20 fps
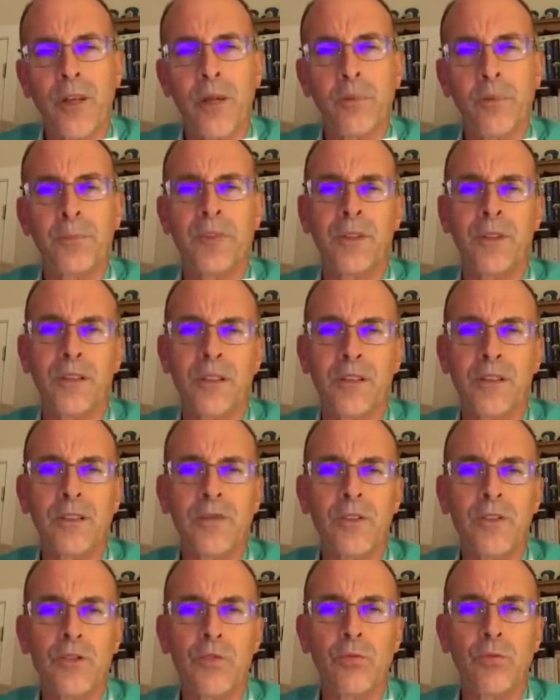up to
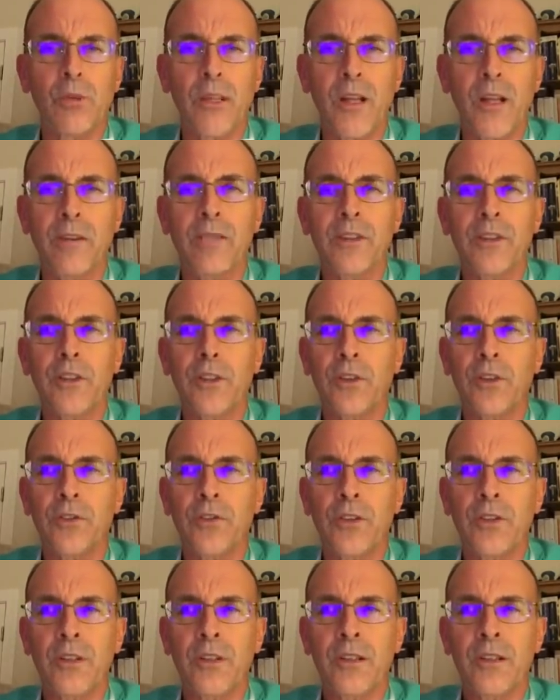individual governors.